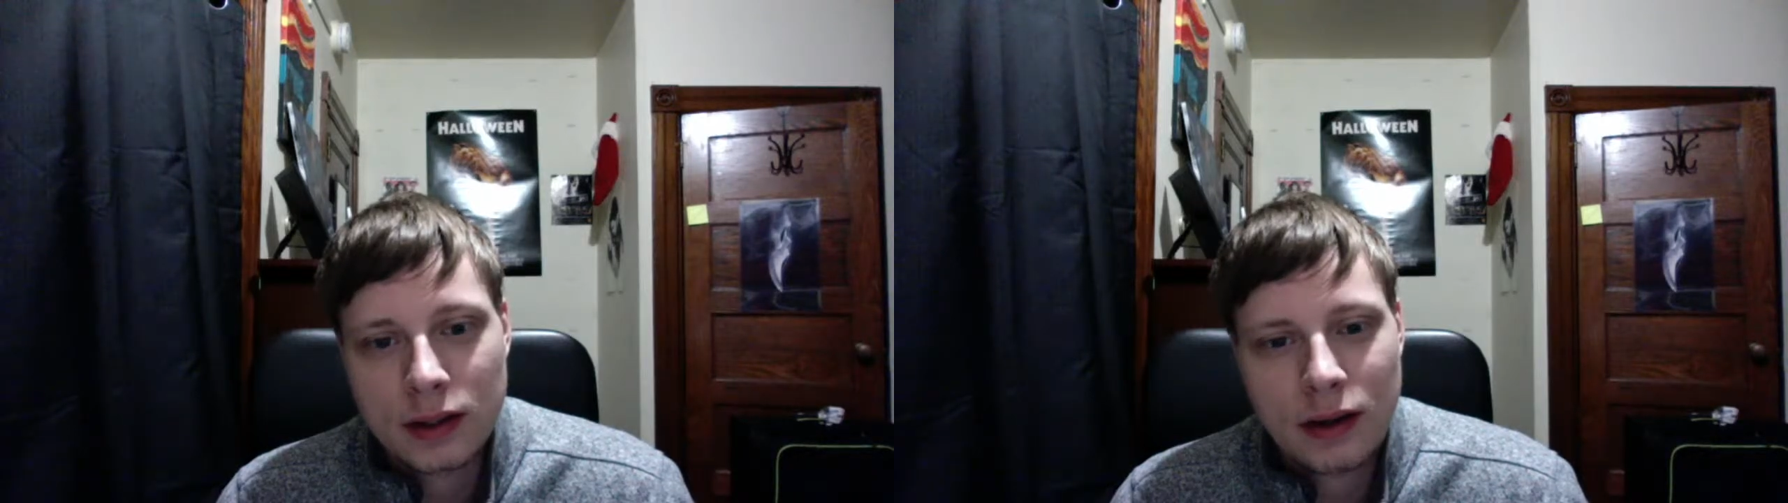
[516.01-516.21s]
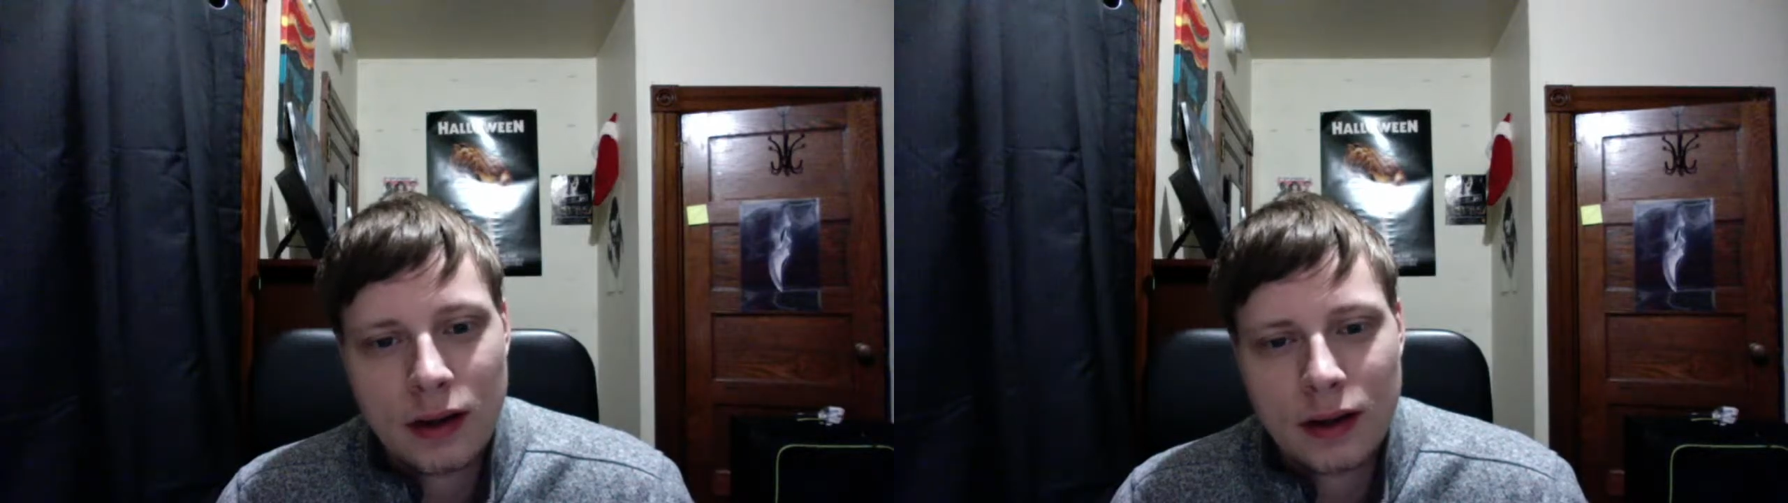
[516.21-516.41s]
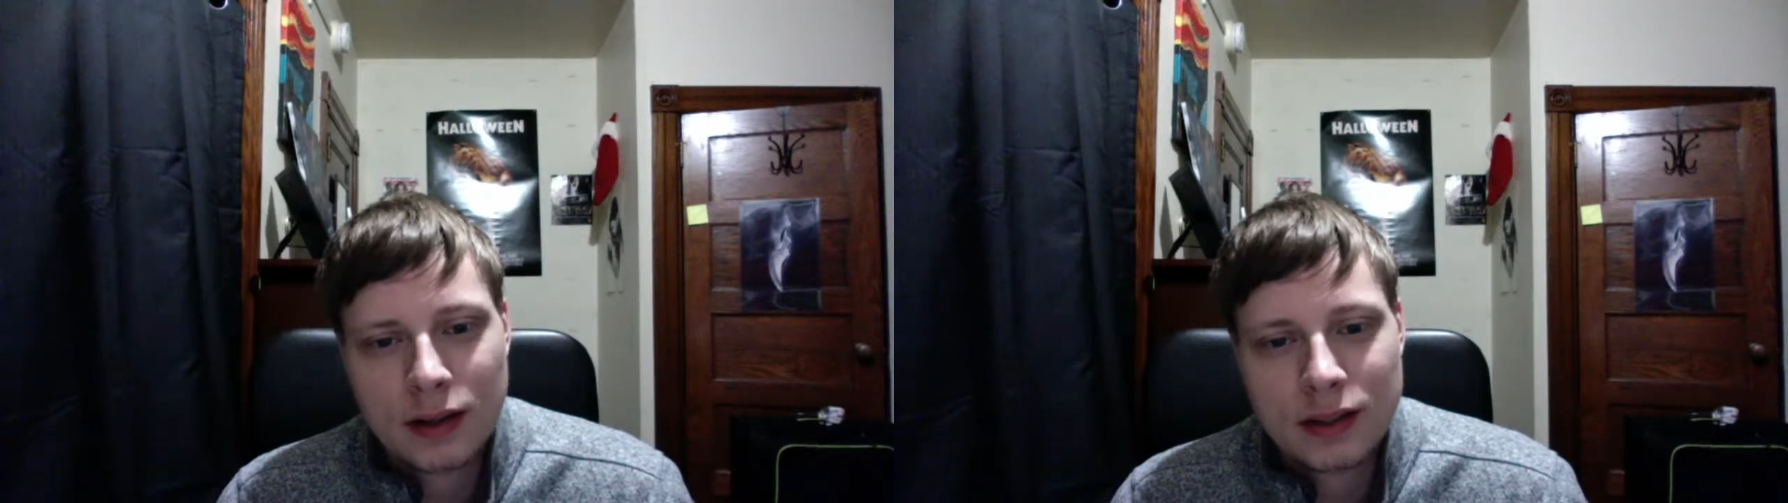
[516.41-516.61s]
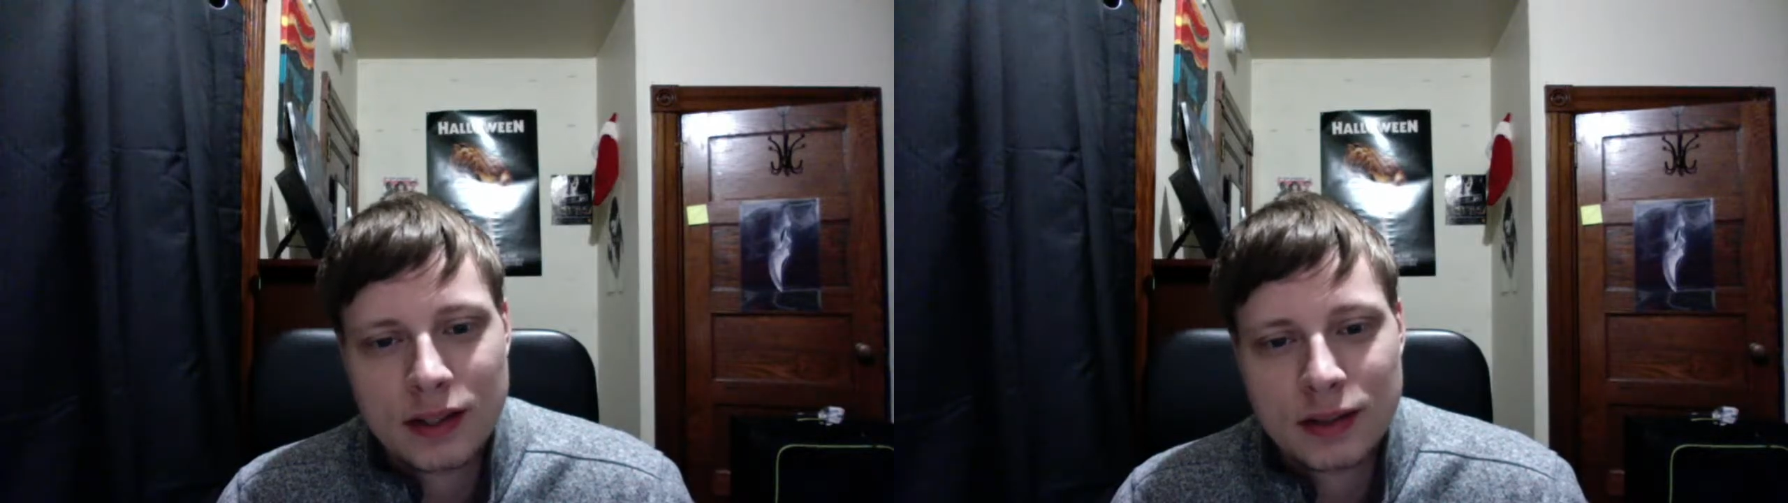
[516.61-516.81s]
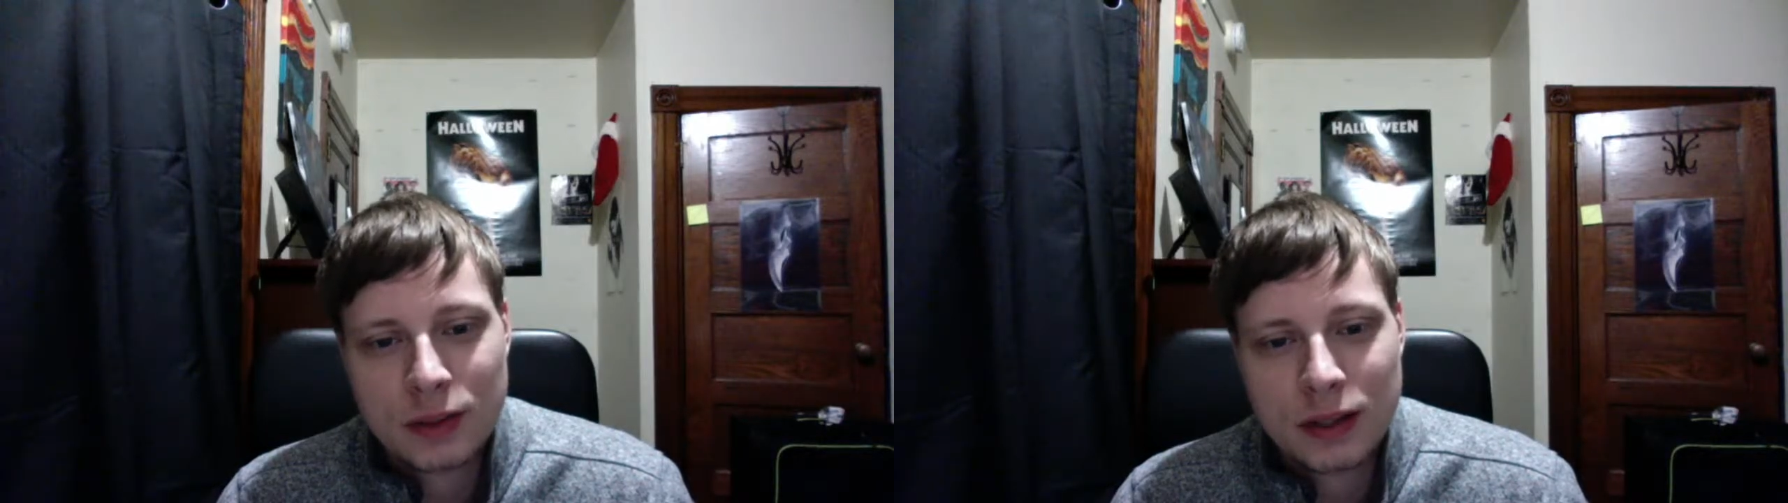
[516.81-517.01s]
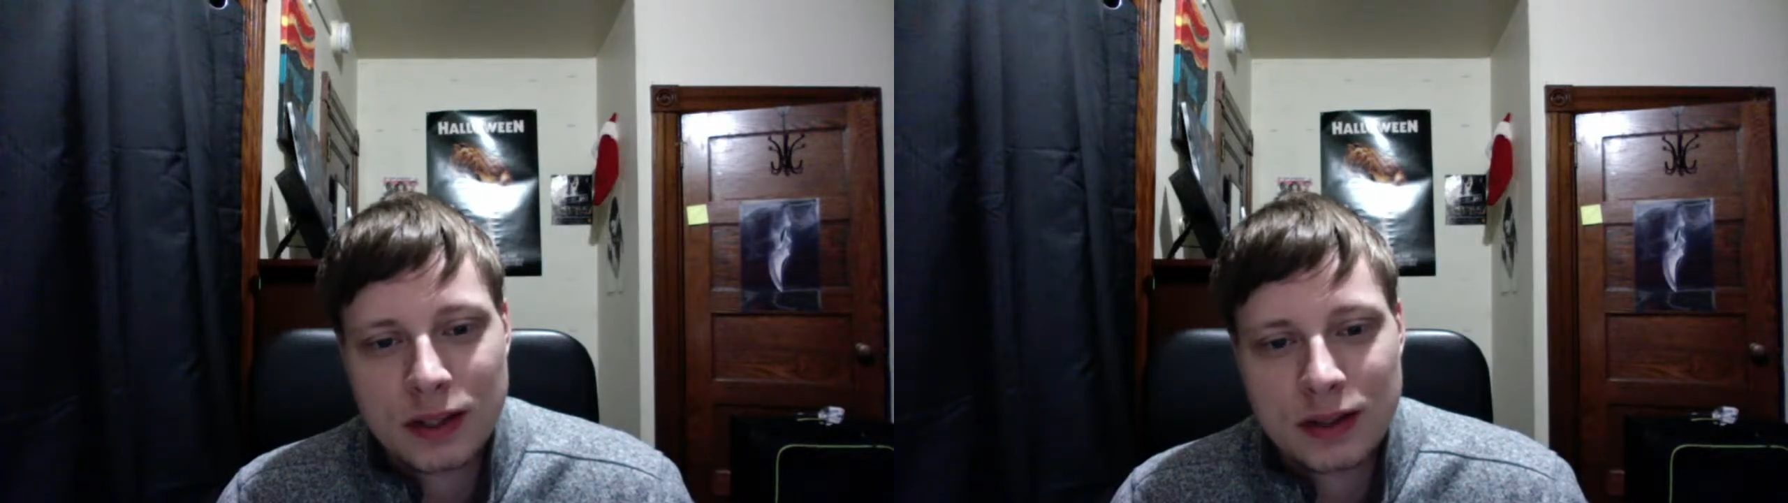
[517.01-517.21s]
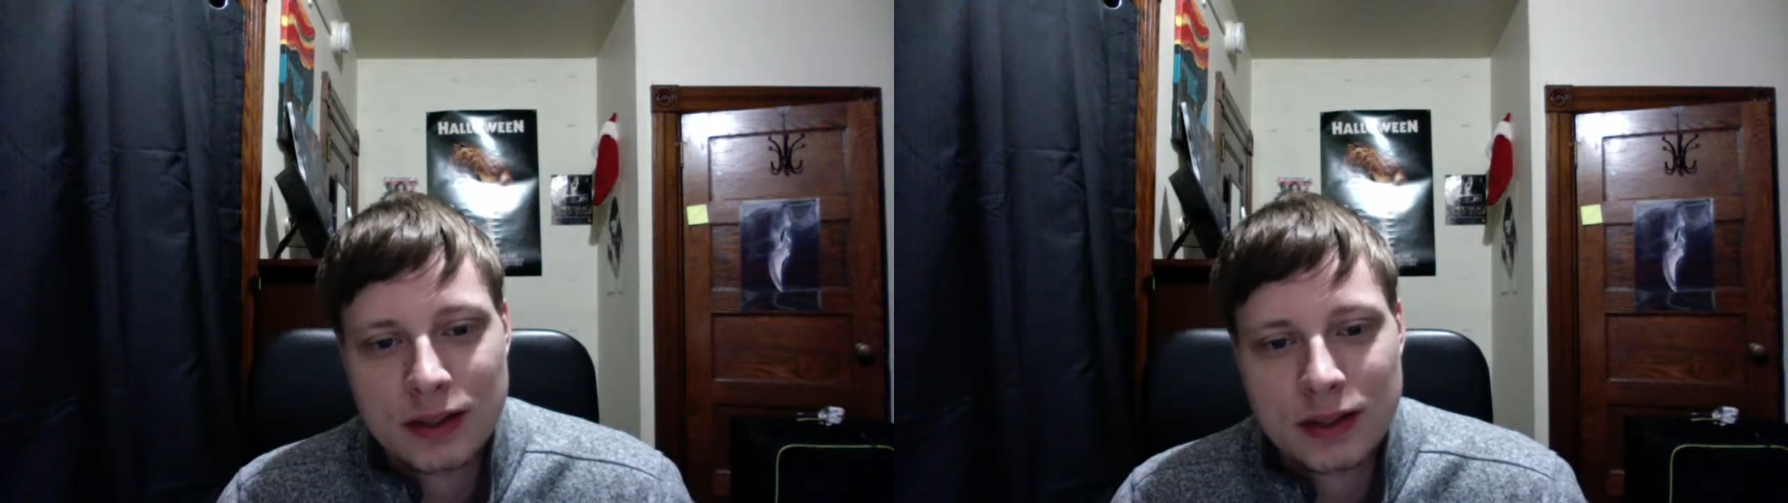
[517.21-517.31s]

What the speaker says: oh, just wait till